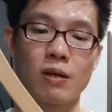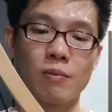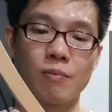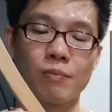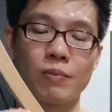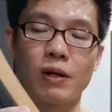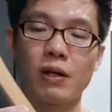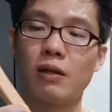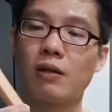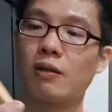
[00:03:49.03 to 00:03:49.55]

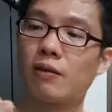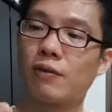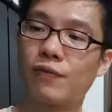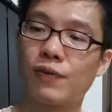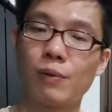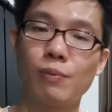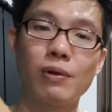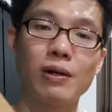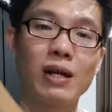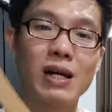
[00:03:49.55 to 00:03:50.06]
But
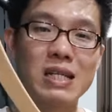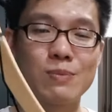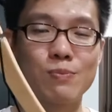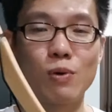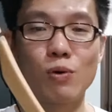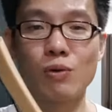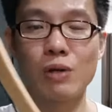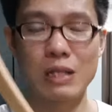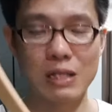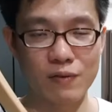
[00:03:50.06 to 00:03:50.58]
Fiberglass
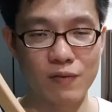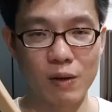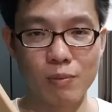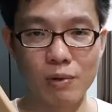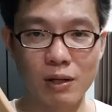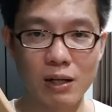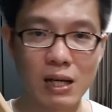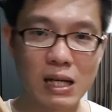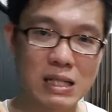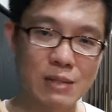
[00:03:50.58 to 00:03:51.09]
Bowl is
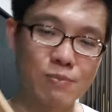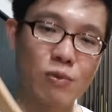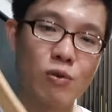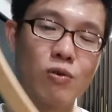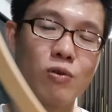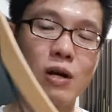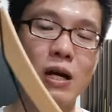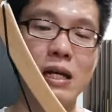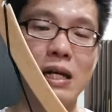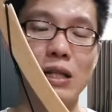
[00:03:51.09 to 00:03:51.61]
Fiberglass
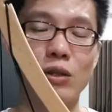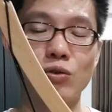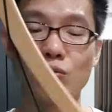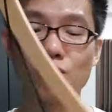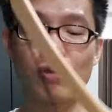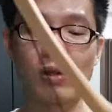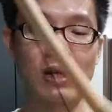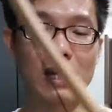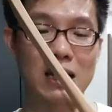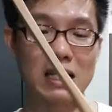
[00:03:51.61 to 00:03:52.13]
Bowl, and I don't
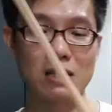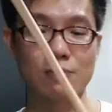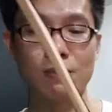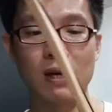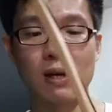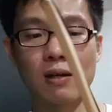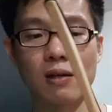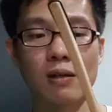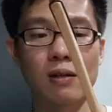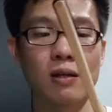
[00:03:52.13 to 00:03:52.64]
really
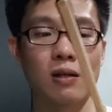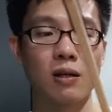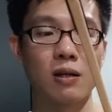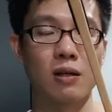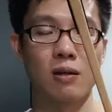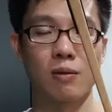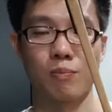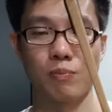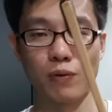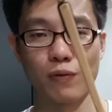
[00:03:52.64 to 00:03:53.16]
expect
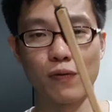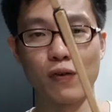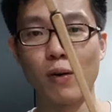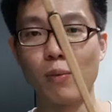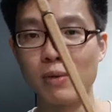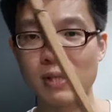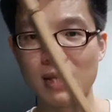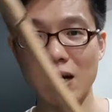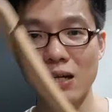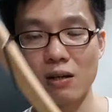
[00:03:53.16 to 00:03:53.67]

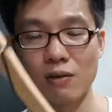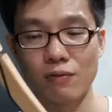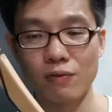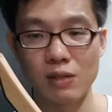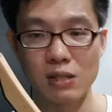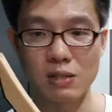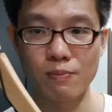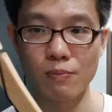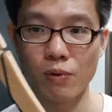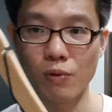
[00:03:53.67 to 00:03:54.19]
performance out of
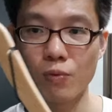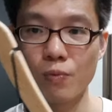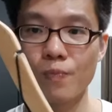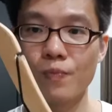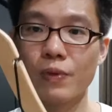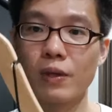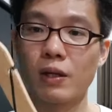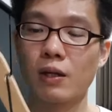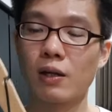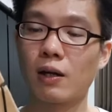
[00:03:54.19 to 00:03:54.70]
this bowl.
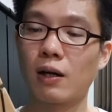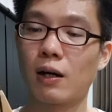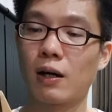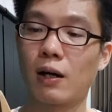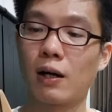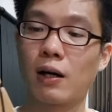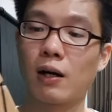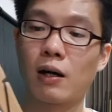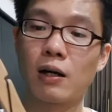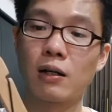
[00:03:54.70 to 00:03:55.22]

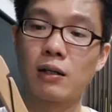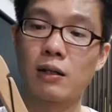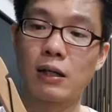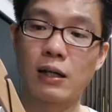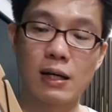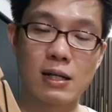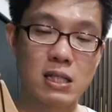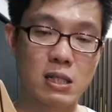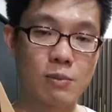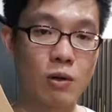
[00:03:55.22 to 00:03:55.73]
The
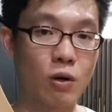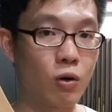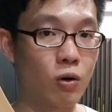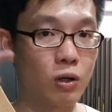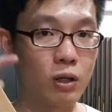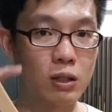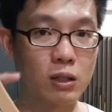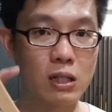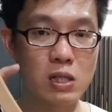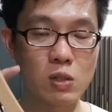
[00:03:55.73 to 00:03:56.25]
customer
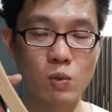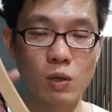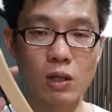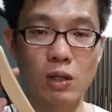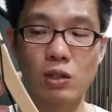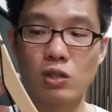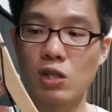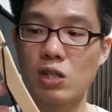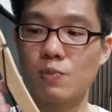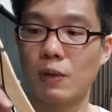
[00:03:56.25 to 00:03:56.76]
ordered this
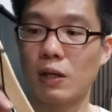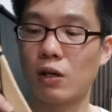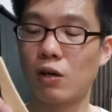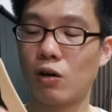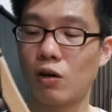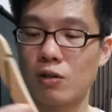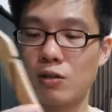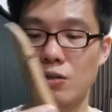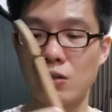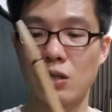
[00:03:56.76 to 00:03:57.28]
one just
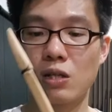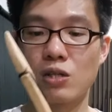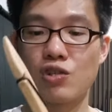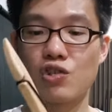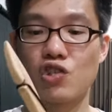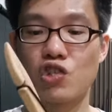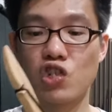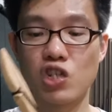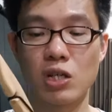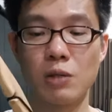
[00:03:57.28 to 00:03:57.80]
because it
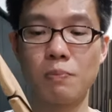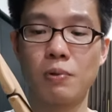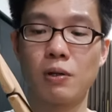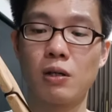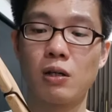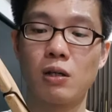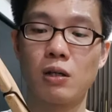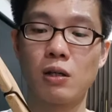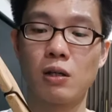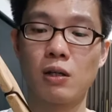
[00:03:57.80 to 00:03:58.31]
is cheap,
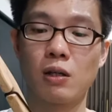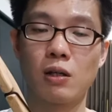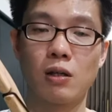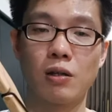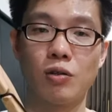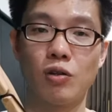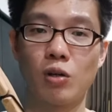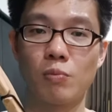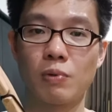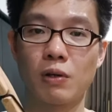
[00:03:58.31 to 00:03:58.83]

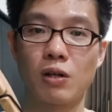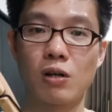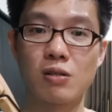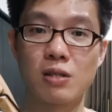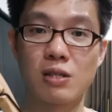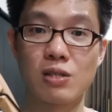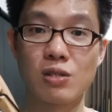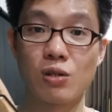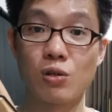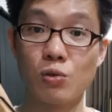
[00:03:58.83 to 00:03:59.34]
not because
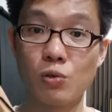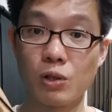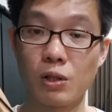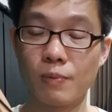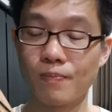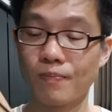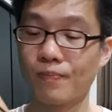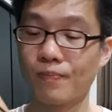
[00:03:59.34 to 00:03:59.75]
it's good.